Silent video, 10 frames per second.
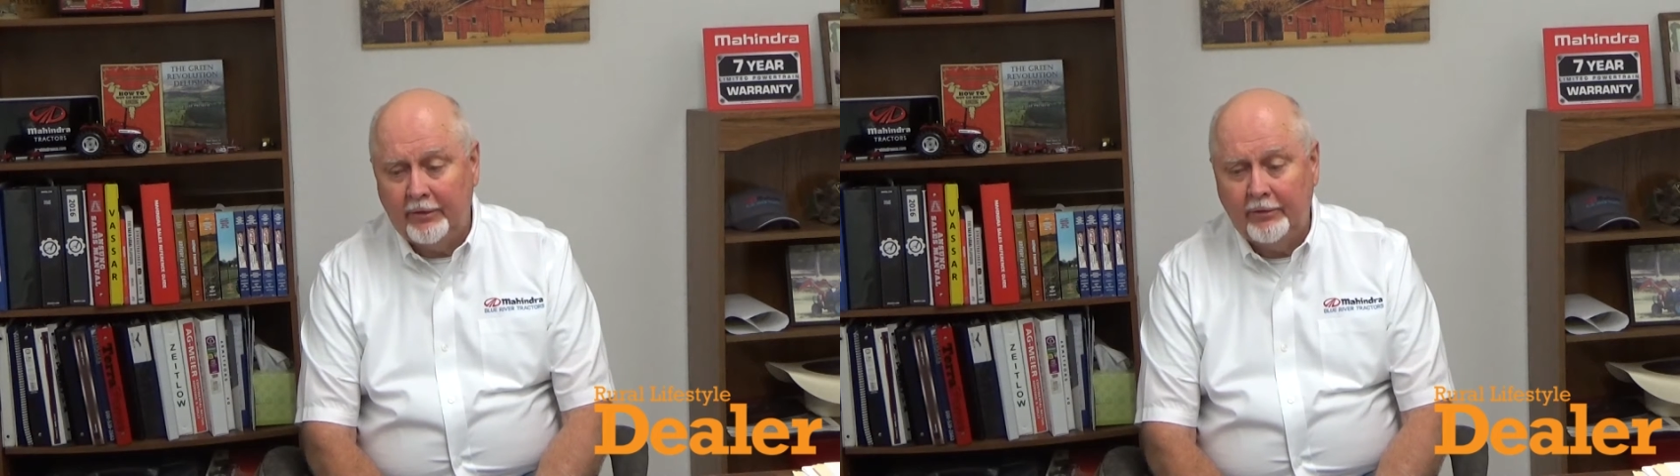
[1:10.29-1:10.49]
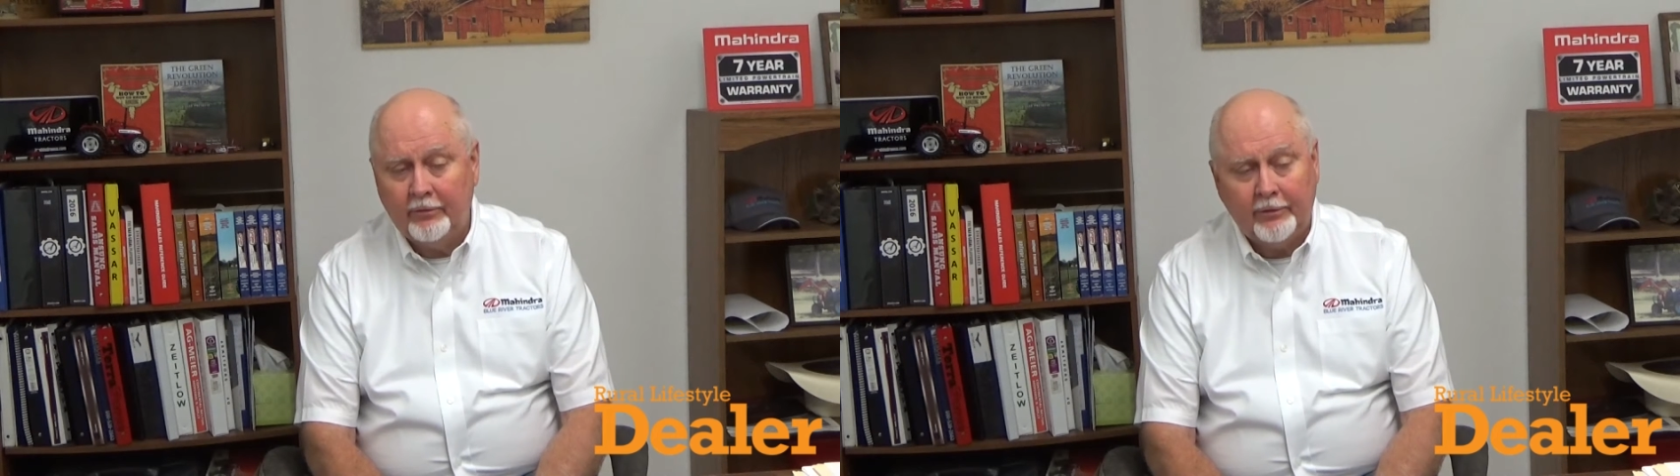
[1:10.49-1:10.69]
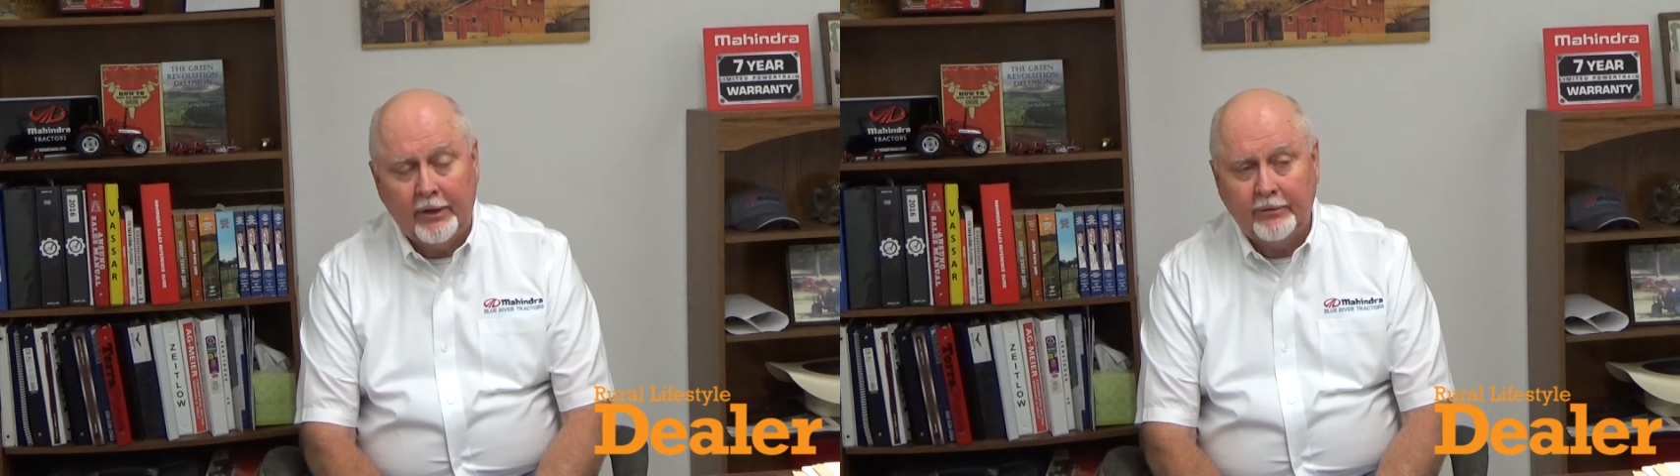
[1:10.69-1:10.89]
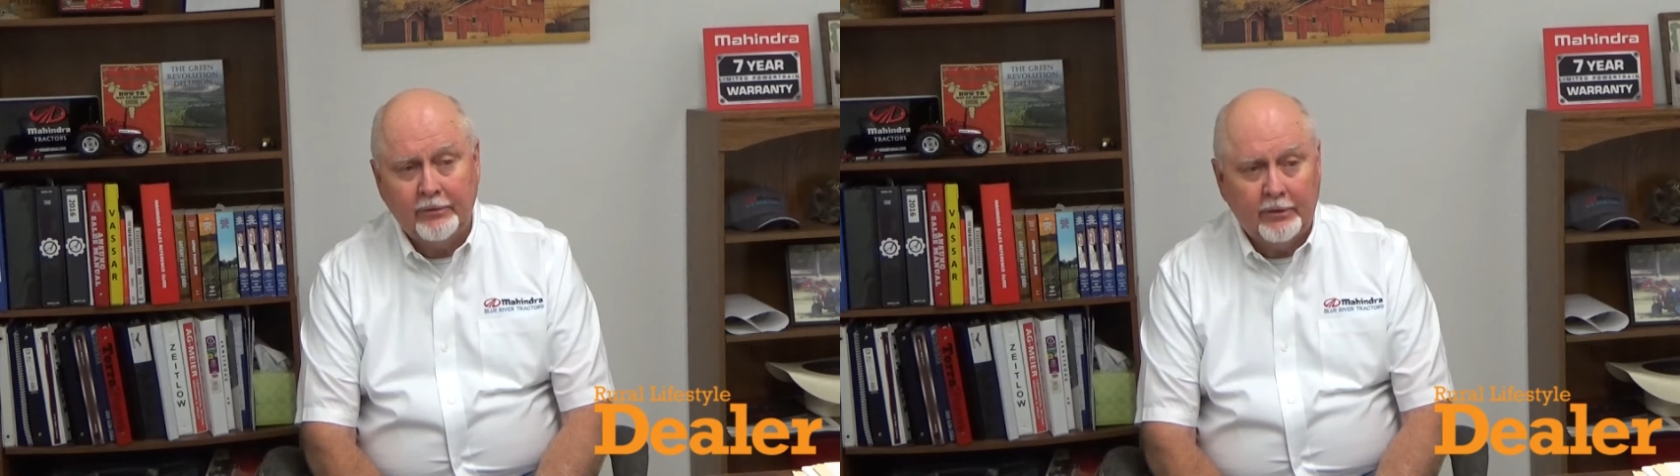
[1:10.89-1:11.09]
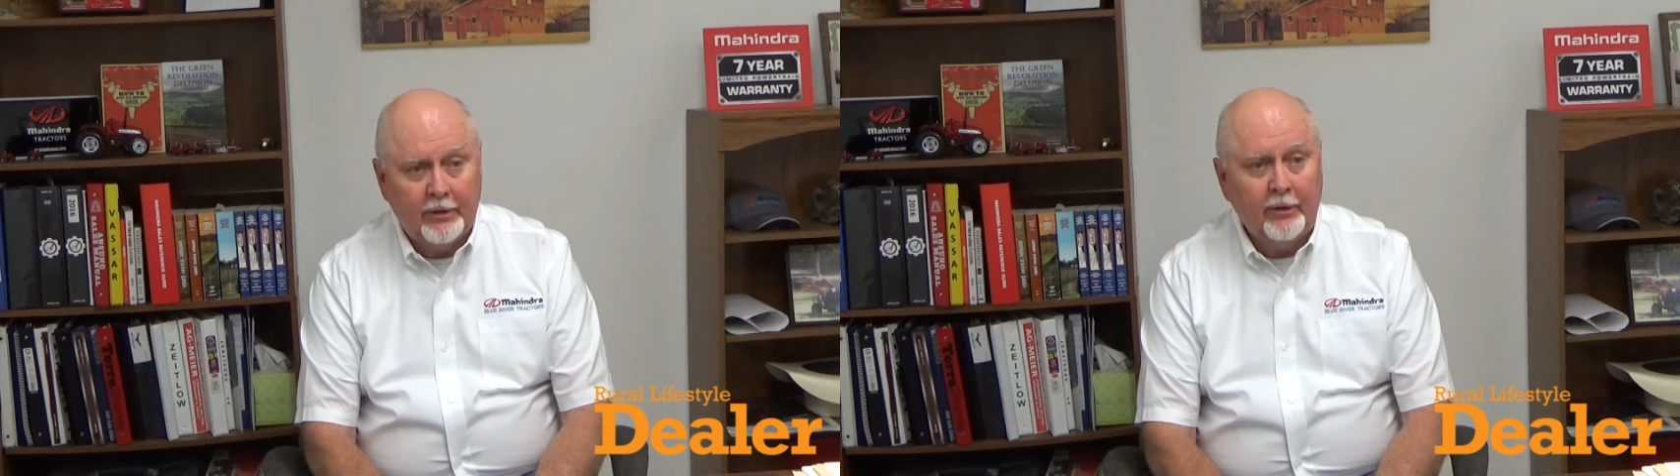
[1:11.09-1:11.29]
diesel
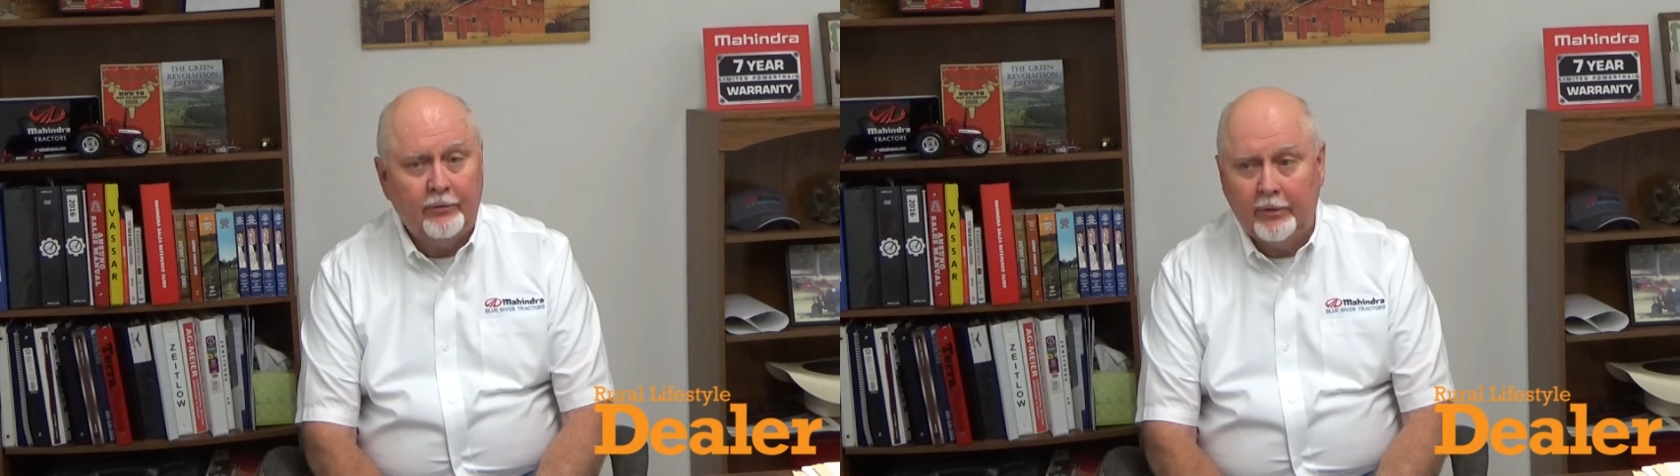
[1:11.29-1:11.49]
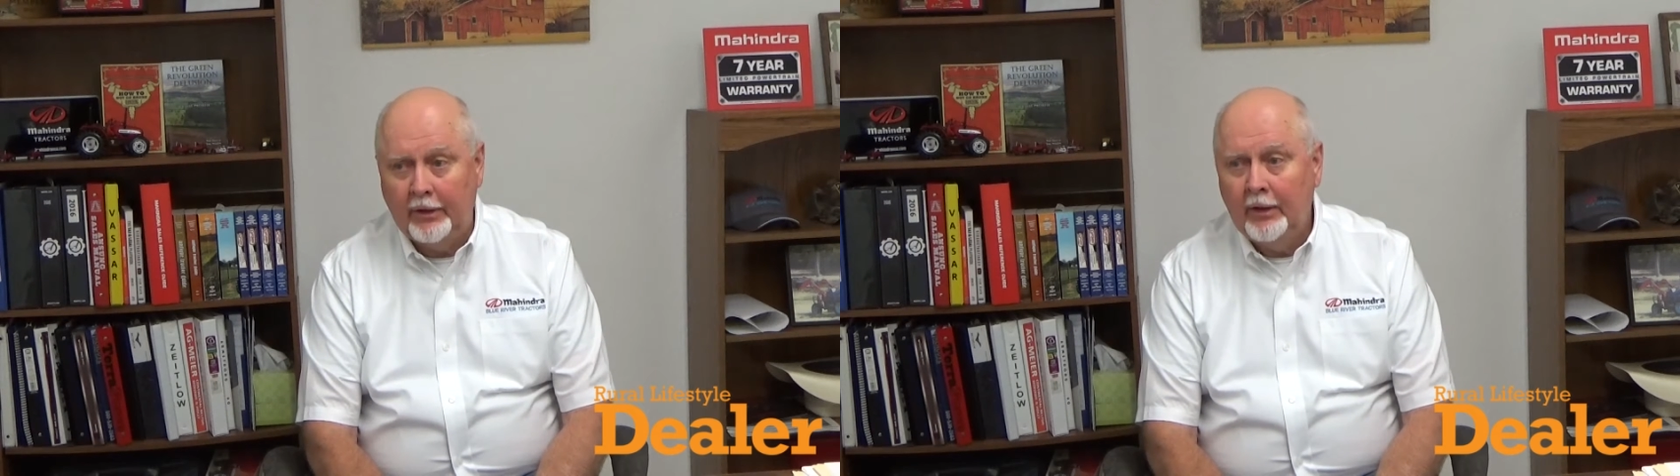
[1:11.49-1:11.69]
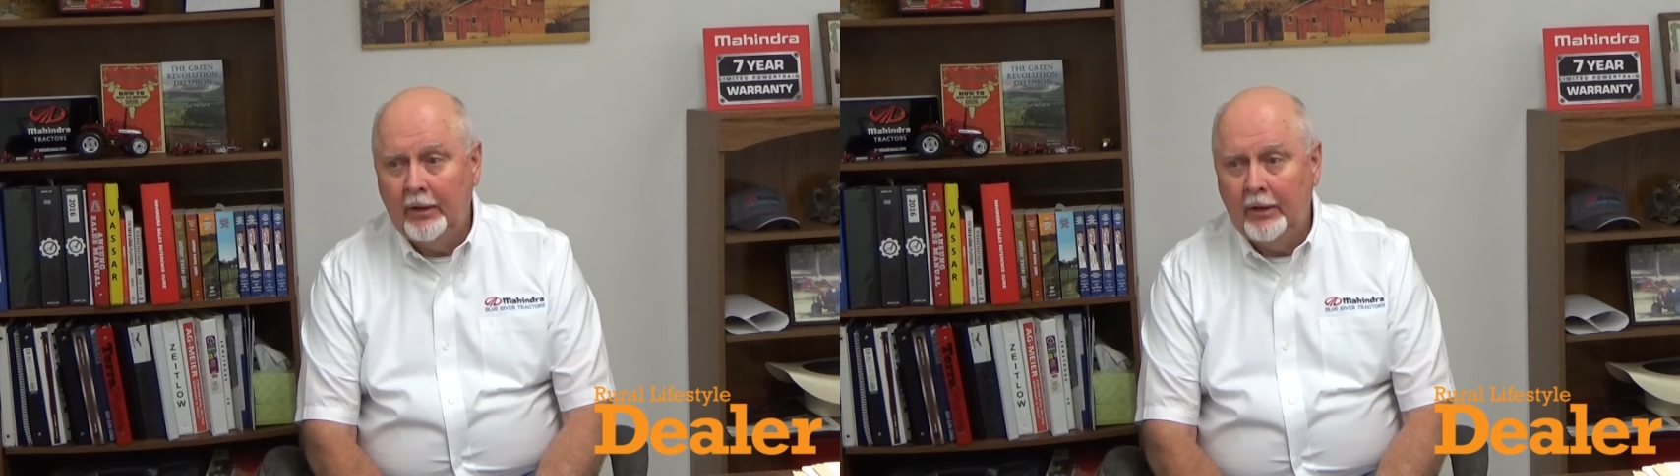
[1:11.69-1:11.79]
techs in the country.